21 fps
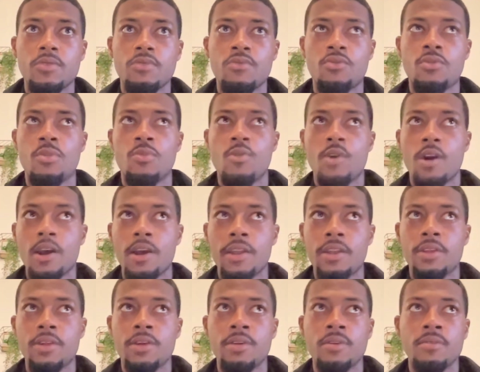
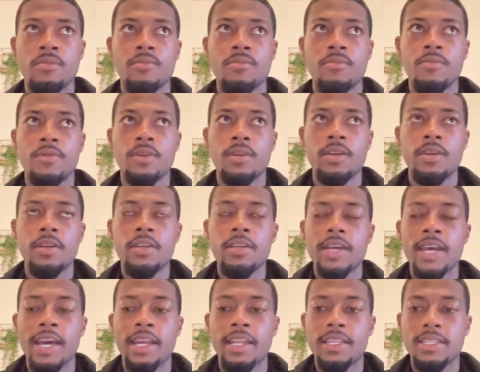Rwanda,
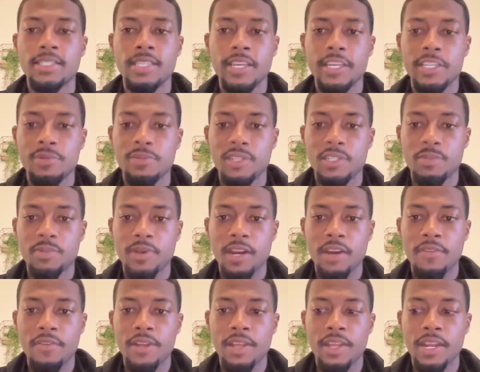I didn't see as much
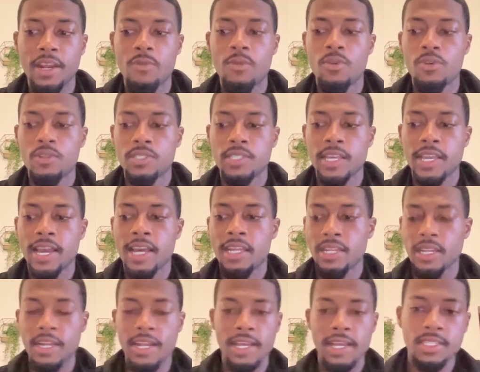poverty, and I will say I
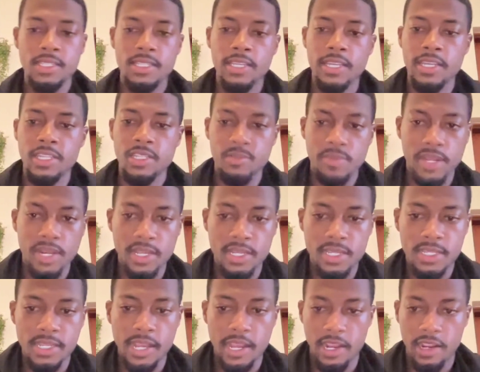did see as many
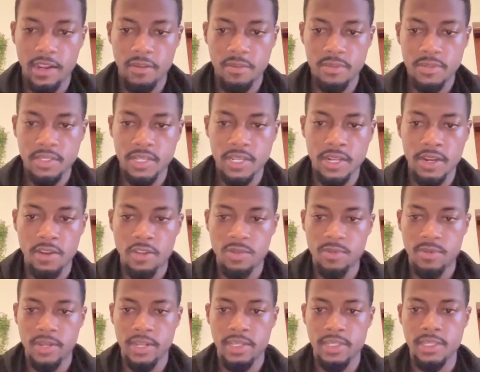scams in those
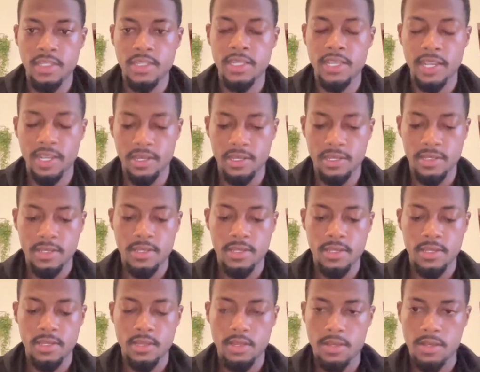places. Yes.
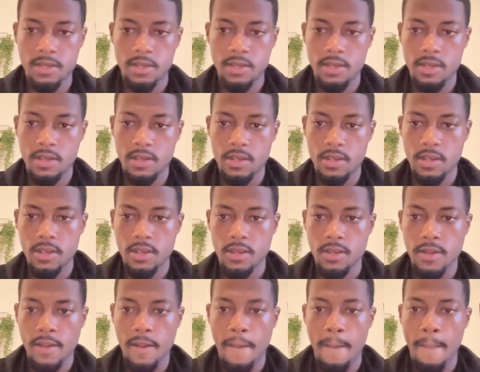
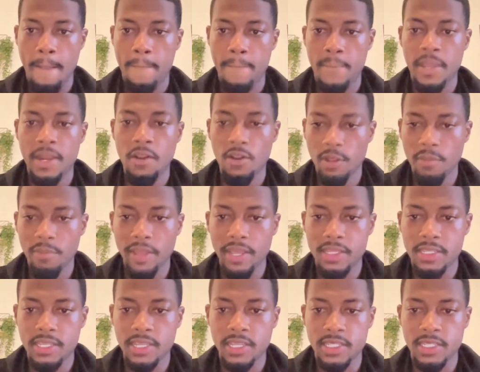It only
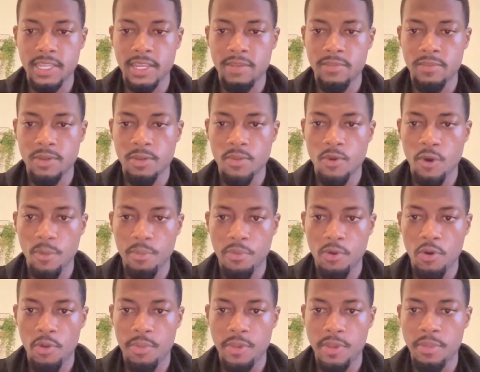makes sense that the more
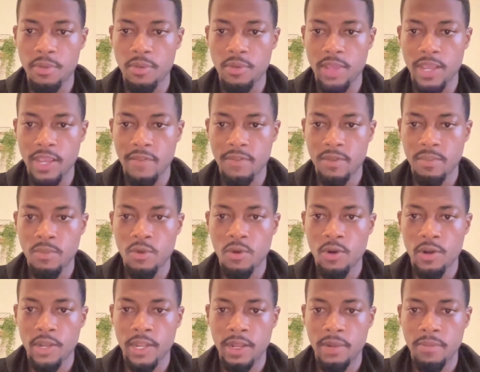poor people you have, the
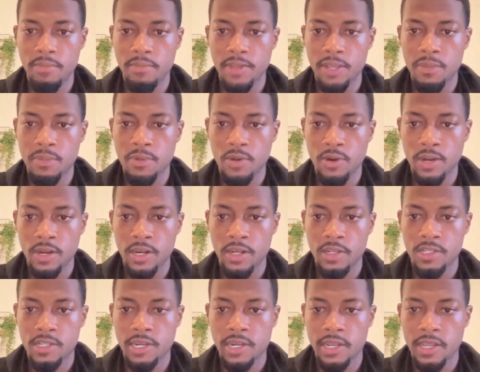more that people are going
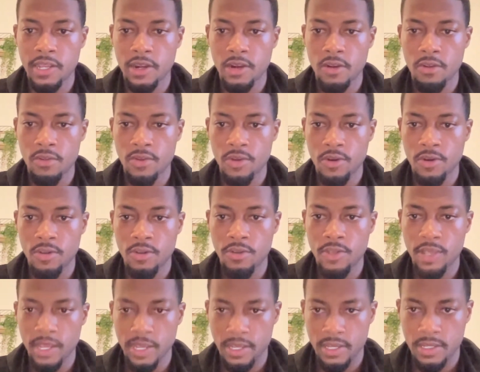to try to get over on you.
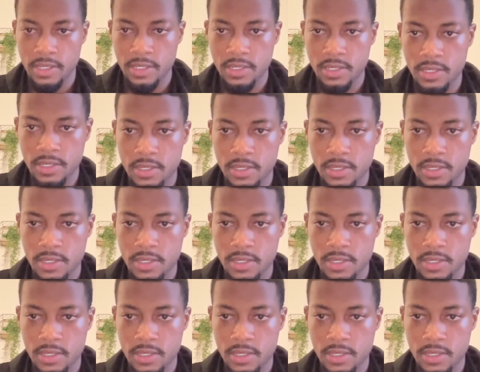Yes.